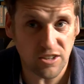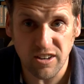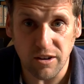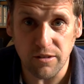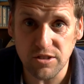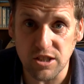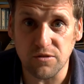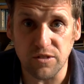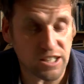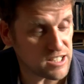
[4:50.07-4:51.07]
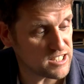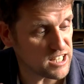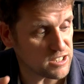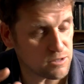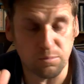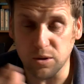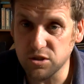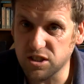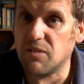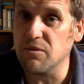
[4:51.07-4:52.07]
I don't know if such a thing exists,
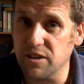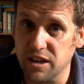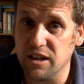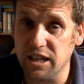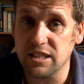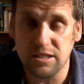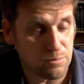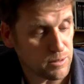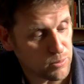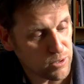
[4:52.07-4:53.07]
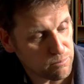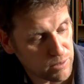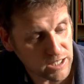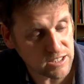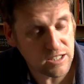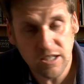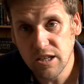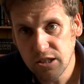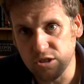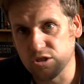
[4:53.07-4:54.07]
but something needs to be put in place
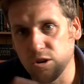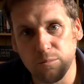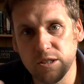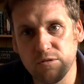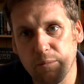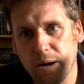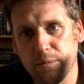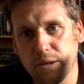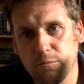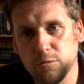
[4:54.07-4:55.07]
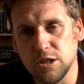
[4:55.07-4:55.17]
to stop this from happening.